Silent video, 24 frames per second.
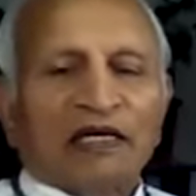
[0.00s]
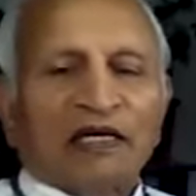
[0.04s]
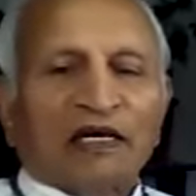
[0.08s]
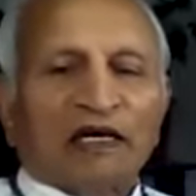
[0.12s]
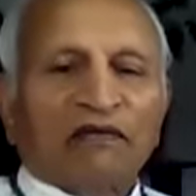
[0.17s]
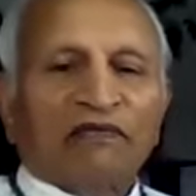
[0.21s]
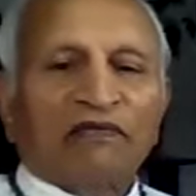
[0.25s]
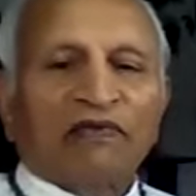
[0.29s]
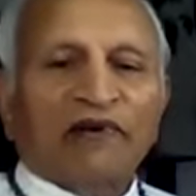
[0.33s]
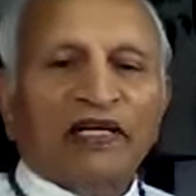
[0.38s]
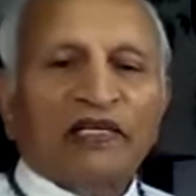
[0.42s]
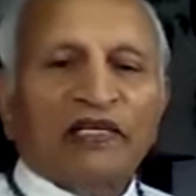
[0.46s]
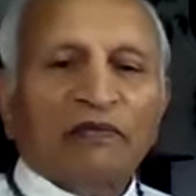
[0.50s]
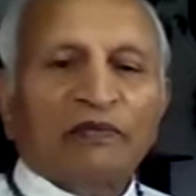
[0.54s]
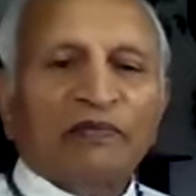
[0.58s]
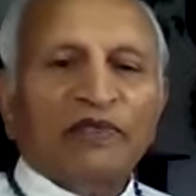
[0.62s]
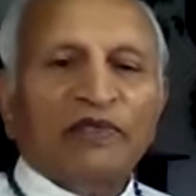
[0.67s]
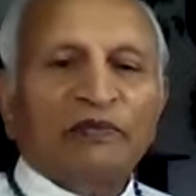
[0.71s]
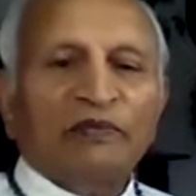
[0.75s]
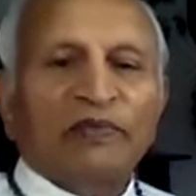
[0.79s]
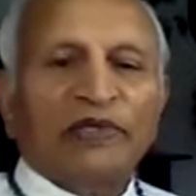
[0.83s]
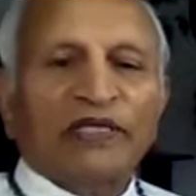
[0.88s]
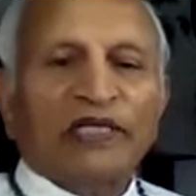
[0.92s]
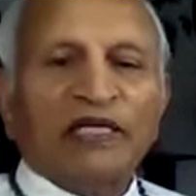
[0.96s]
When we
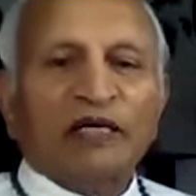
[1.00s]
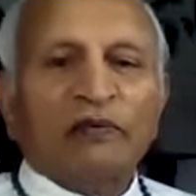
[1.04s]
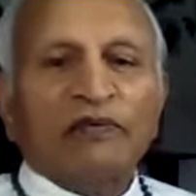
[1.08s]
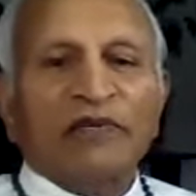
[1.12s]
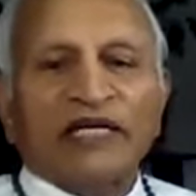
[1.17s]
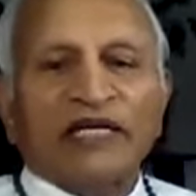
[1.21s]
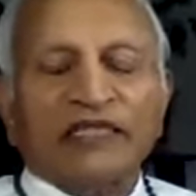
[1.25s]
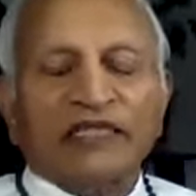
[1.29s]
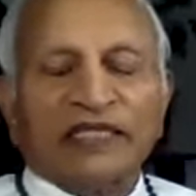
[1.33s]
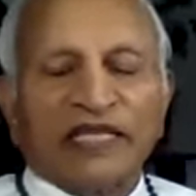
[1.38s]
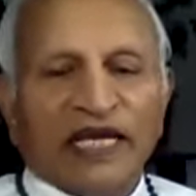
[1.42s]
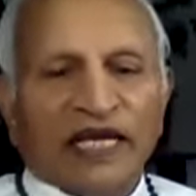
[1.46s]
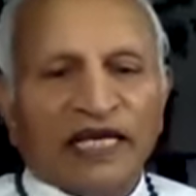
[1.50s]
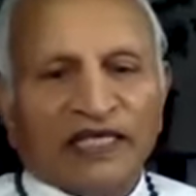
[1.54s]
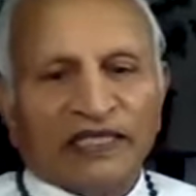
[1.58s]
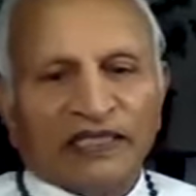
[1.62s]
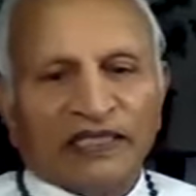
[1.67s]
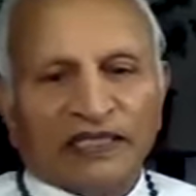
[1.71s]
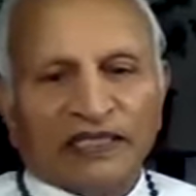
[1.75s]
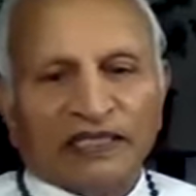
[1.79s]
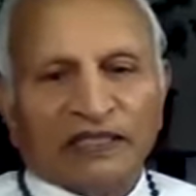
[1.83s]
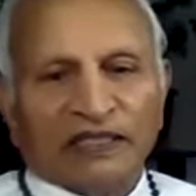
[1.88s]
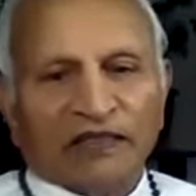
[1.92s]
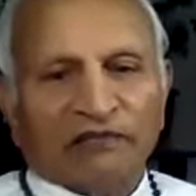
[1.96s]
become
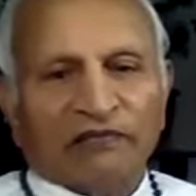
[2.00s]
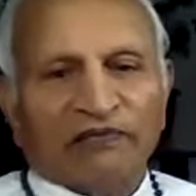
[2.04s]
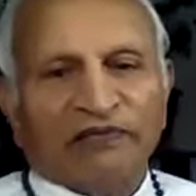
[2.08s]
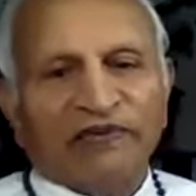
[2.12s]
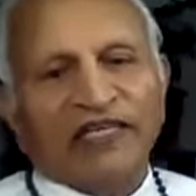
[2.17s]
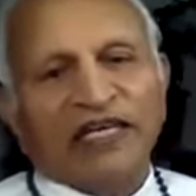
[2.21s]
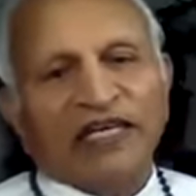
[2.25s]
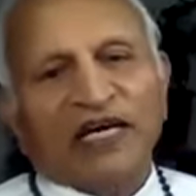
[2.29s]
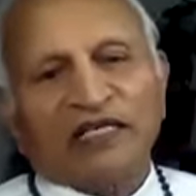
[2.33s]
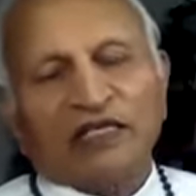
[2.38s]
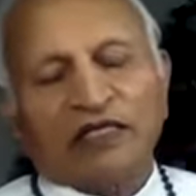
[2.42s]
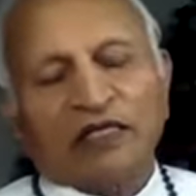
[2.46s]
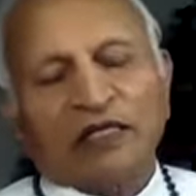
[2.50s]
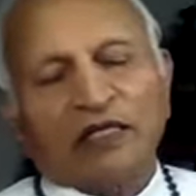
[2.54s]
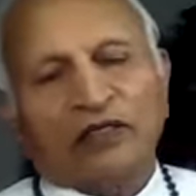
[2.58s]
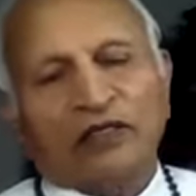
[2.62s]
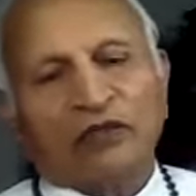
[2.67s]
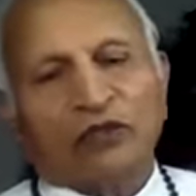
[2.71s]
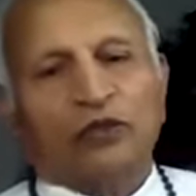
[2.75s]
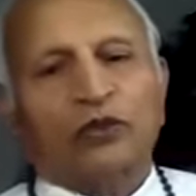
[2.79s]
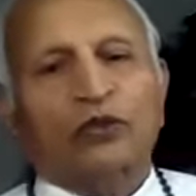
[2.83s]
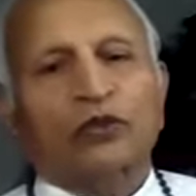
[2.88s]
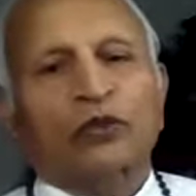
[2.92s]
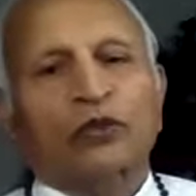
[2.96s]
attached, we are
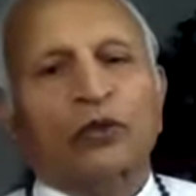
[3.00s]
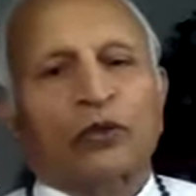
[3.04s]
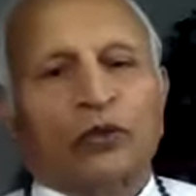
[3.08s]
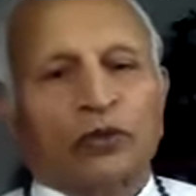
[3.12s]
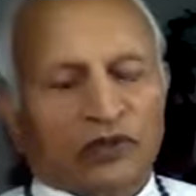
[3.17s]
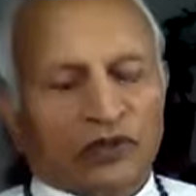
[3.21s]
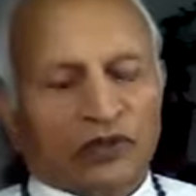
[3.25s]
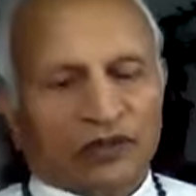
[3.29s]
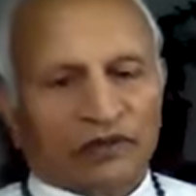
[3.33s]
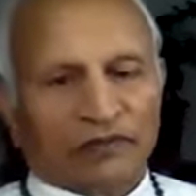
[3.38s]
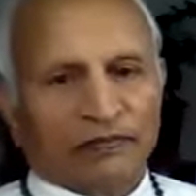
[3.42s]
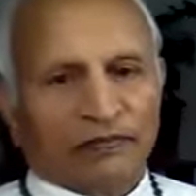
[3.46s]
controlled